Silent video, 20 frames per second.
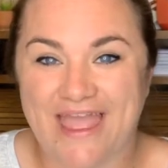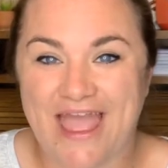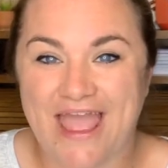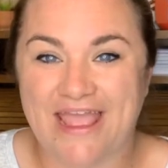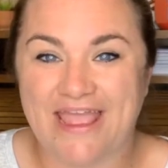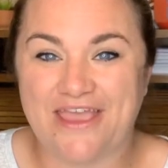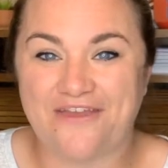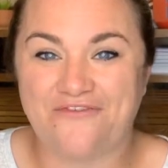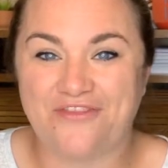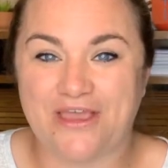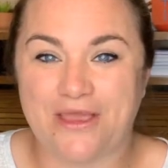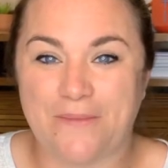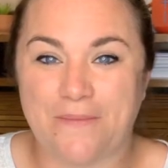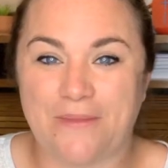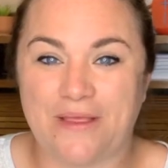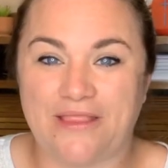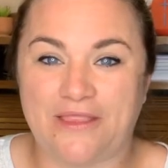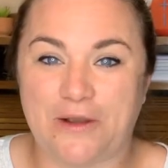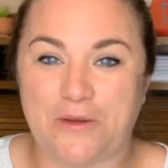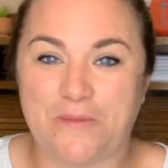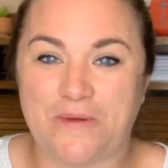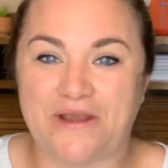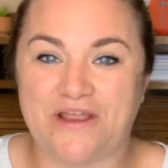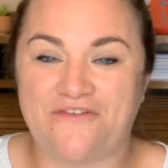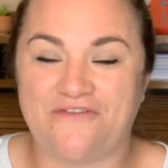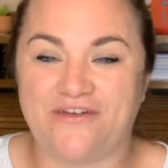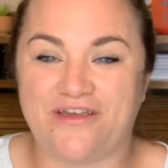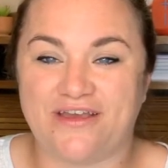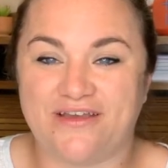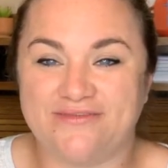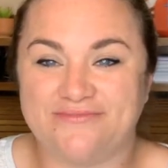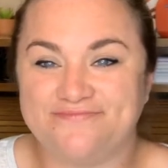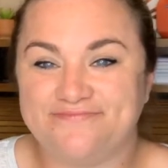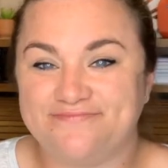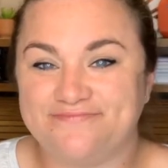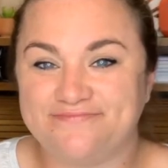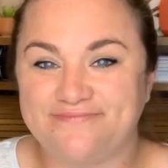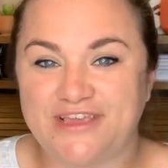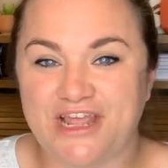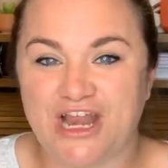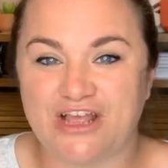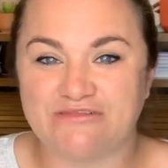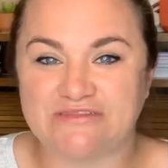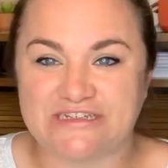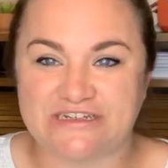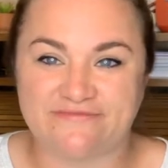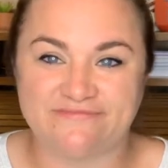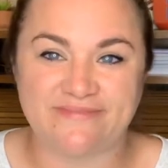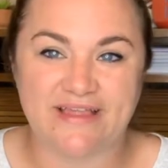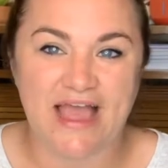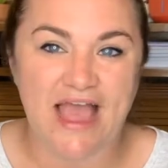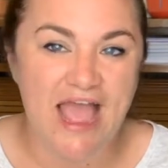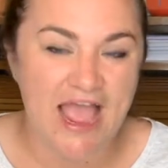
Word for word: I give them a little bit of a, you know, deal.